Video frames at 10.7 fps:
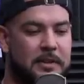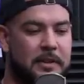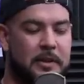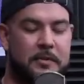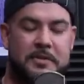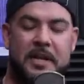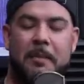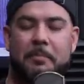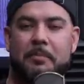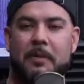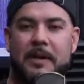you know,
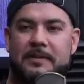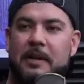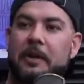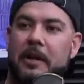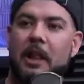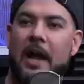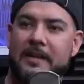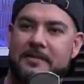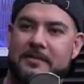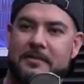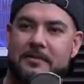tip right, telling
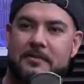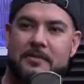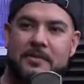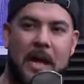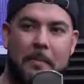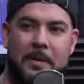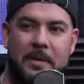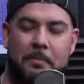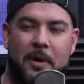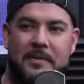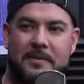clients to stop
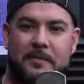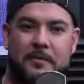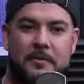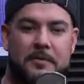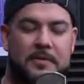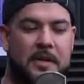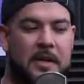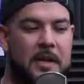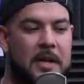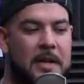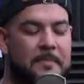eating processed foods.
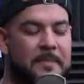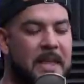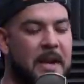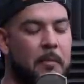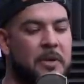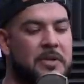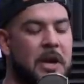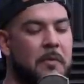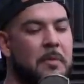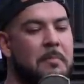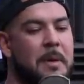And I wish I
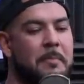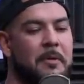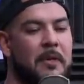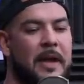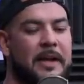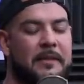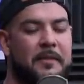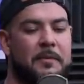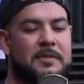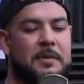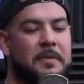remember like if it
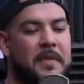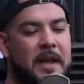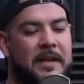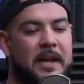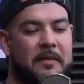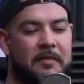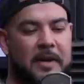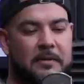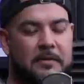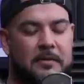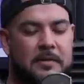was something that I kind of
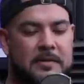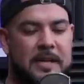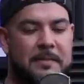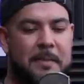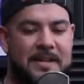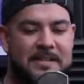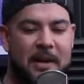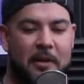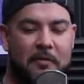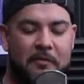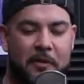like did
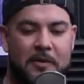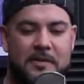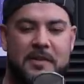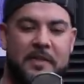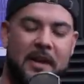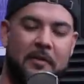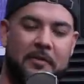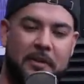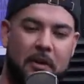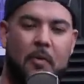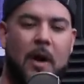myself first, and then I was
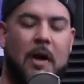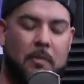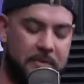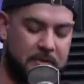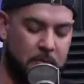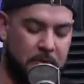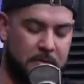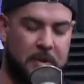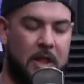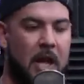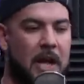like, oh wow, I wonder if this works
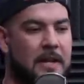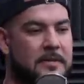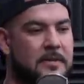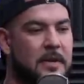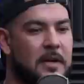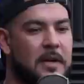with clients.